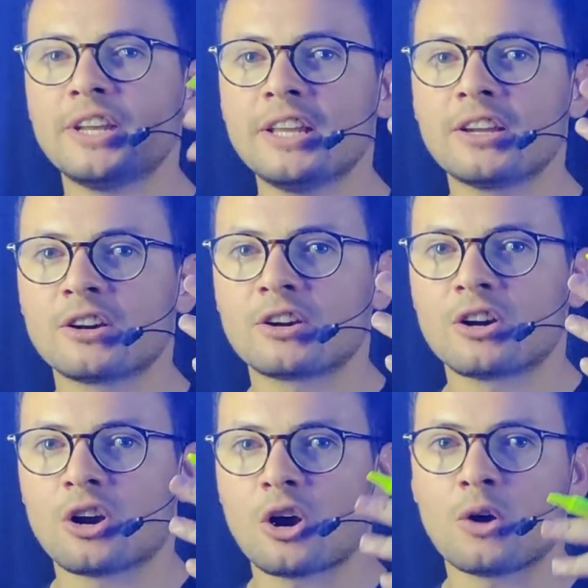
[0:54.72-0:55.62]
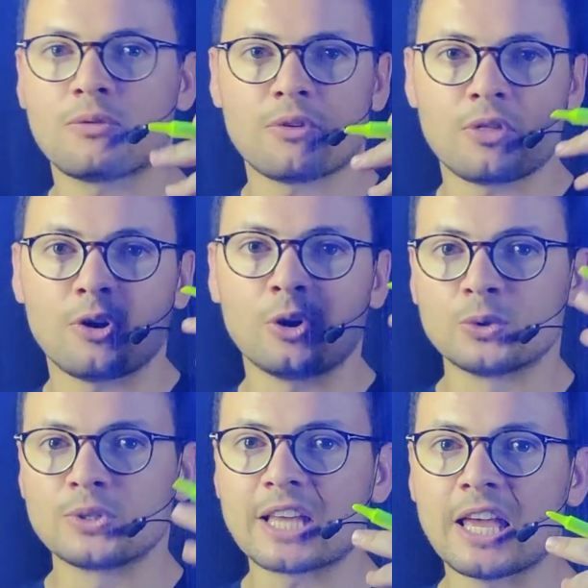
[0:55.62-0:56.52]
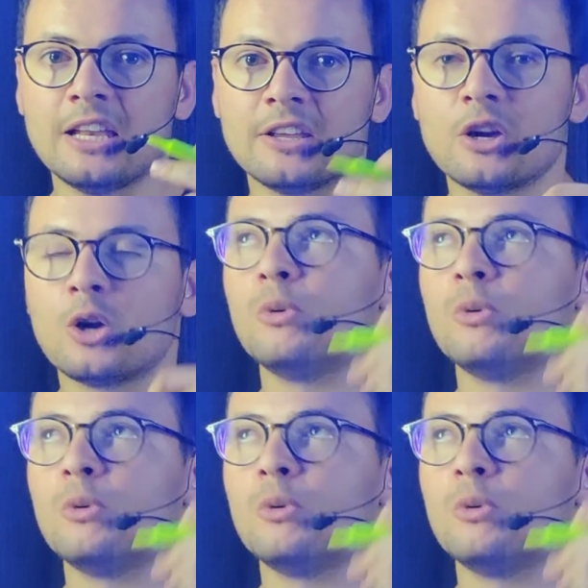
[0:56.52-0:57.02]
trigger of the auto scaling,